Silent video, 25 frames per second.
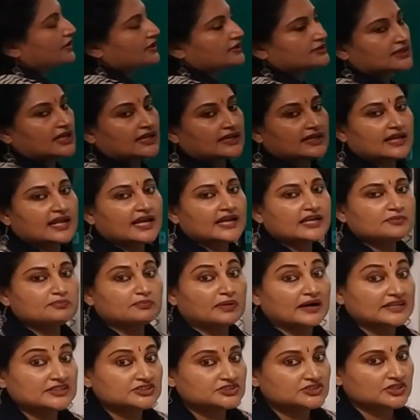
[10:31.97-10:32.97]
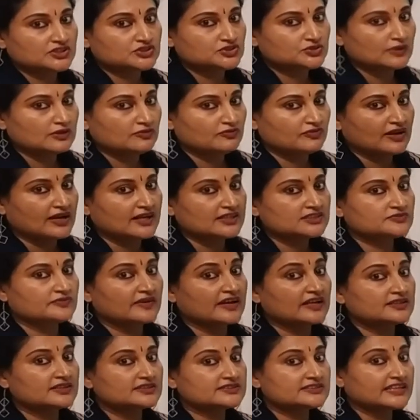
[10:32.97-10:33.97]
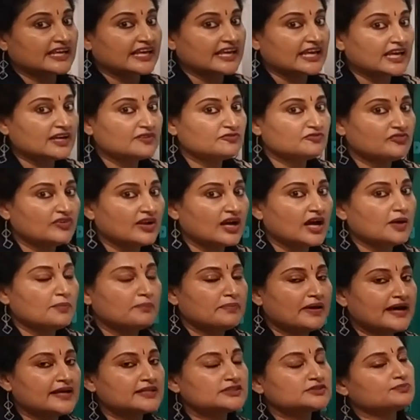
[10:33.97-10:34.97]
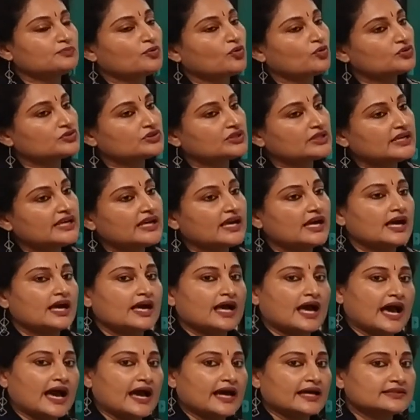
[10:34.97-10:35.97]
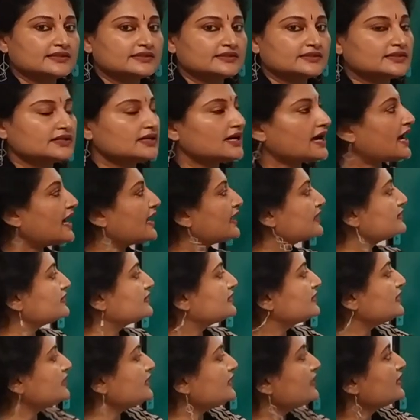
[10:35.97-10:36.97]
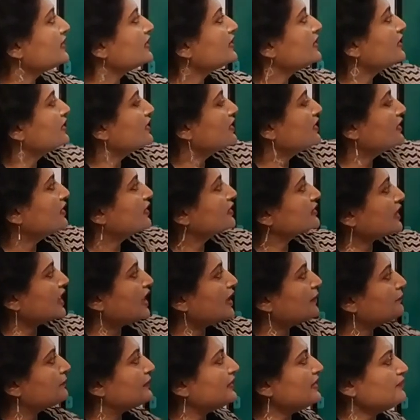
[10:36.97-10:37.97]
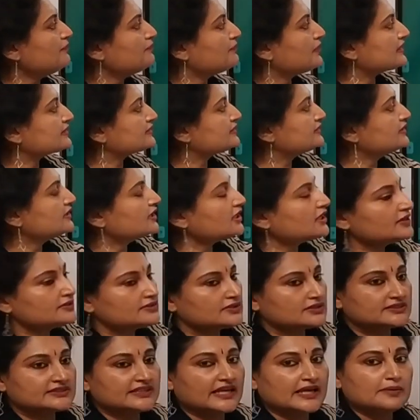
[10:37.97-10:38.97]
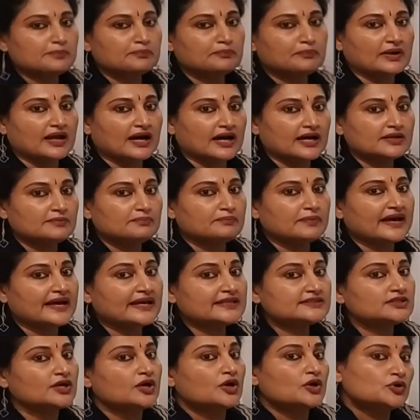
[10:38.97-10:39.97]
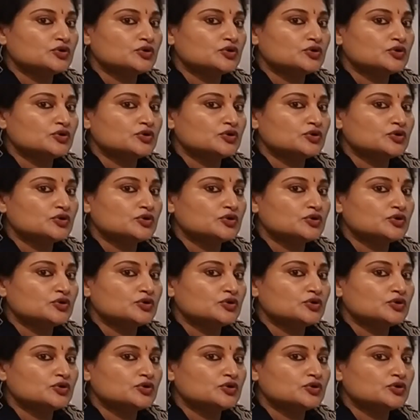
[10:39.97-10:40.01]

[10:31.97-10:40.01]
It's unlike bisexual flowers where the same flower bears both the anther and the carpel, but here the same plant bears